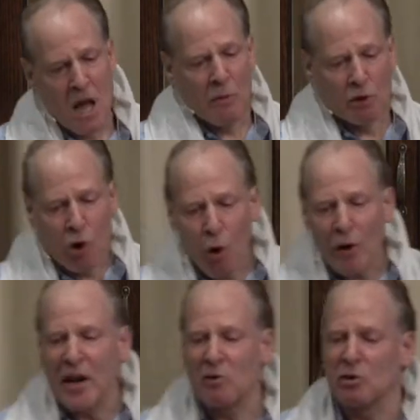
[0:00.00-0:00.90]
The Torah
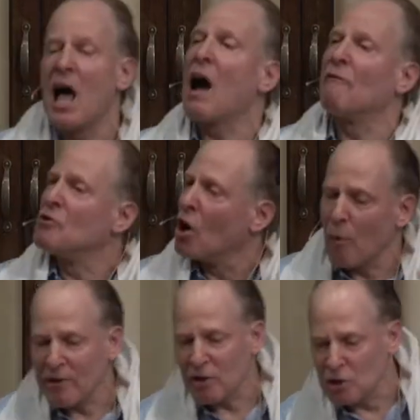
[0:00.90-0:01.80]
teachers have no
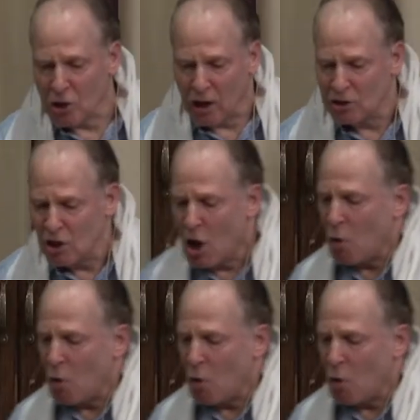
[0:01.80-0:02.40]
right to judge